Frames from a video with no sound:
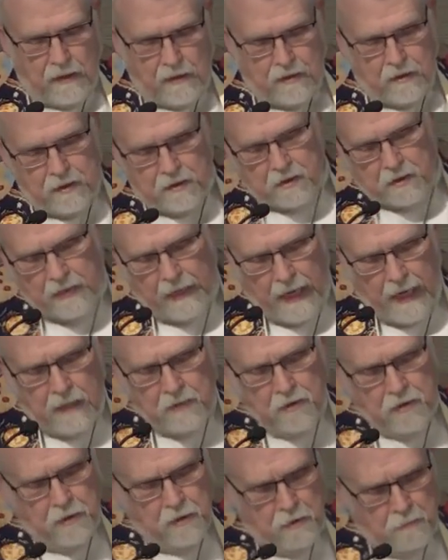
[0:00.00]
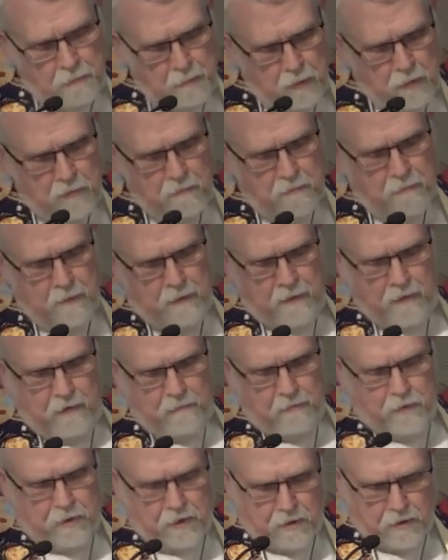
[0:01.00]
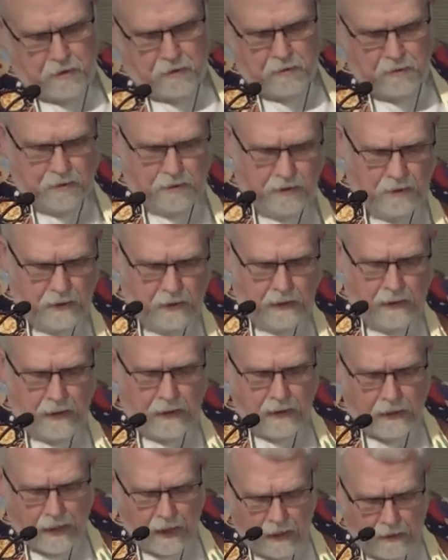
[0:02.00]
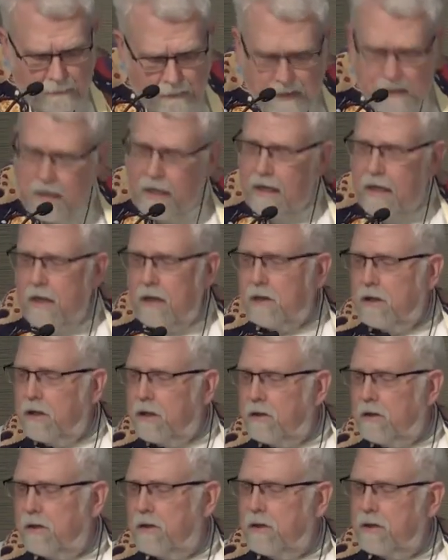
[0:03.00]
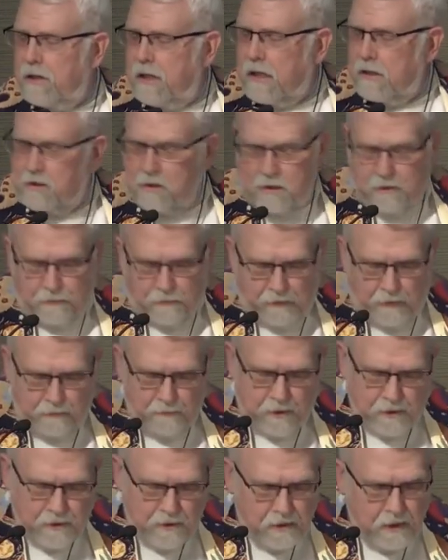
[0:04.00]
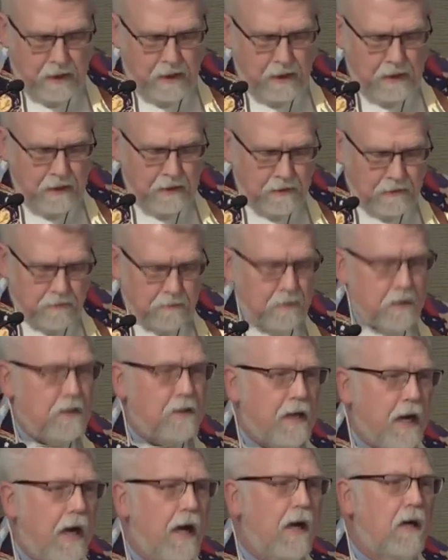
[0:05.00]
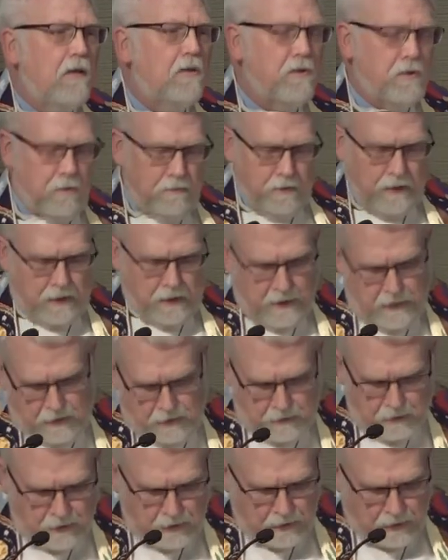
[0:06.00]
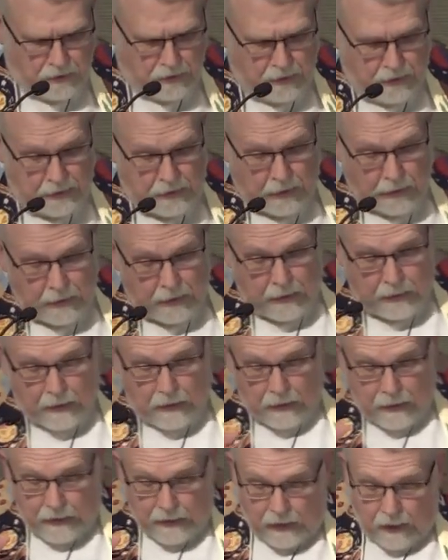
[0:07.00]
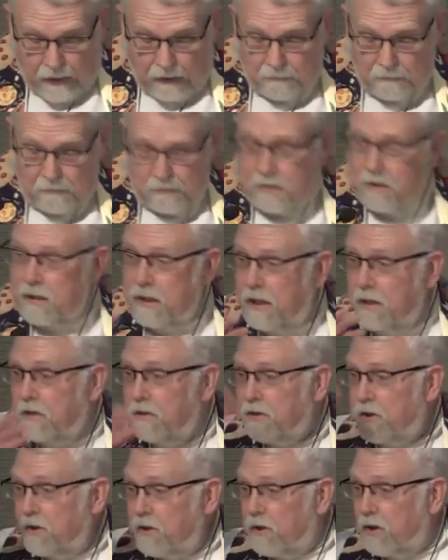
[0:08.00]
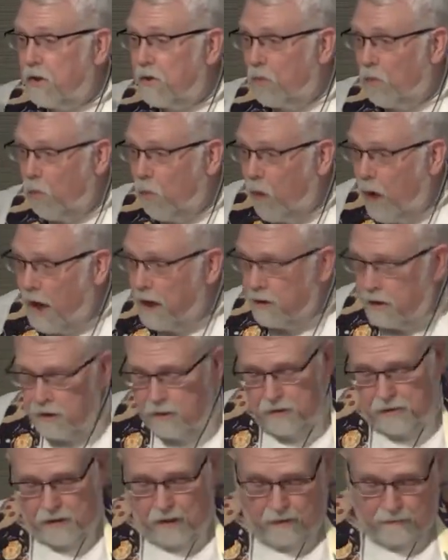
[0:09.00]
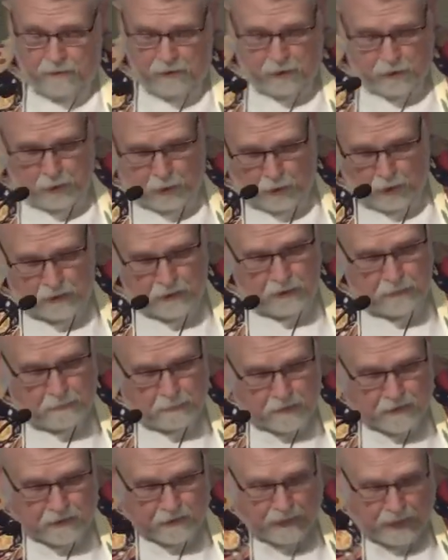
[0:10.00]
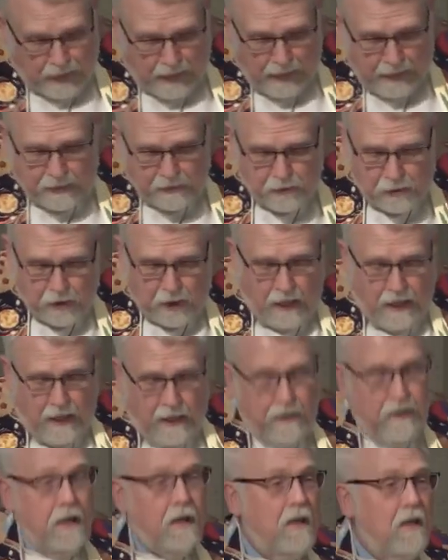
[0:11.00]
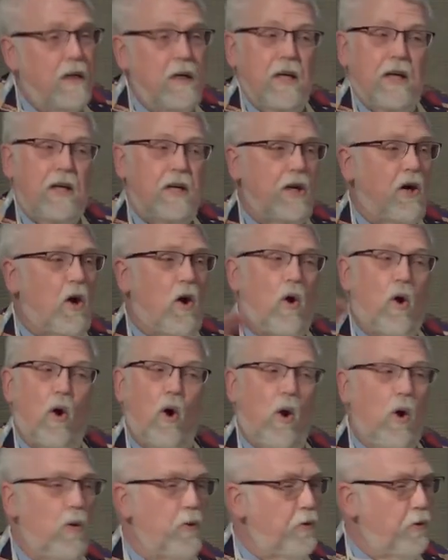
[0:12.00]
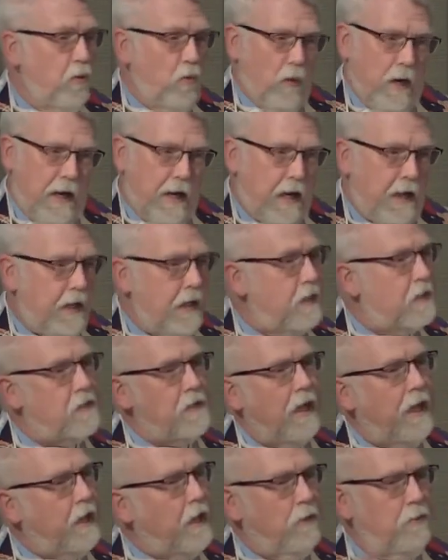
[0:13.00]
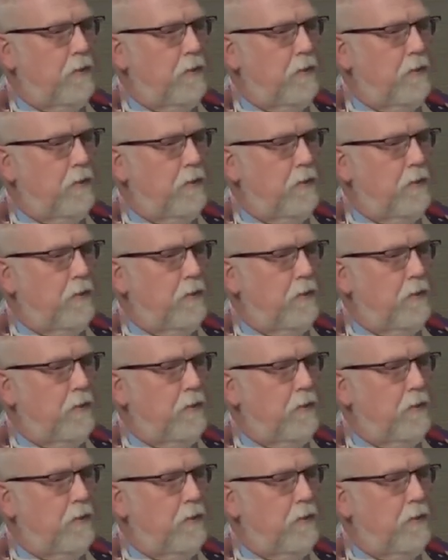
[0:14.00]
This national movement of Jews coming out into the desert from the cities, from the towns, from the countryside, comes into the waters of the Jordan beside John in a whole new way. It's like a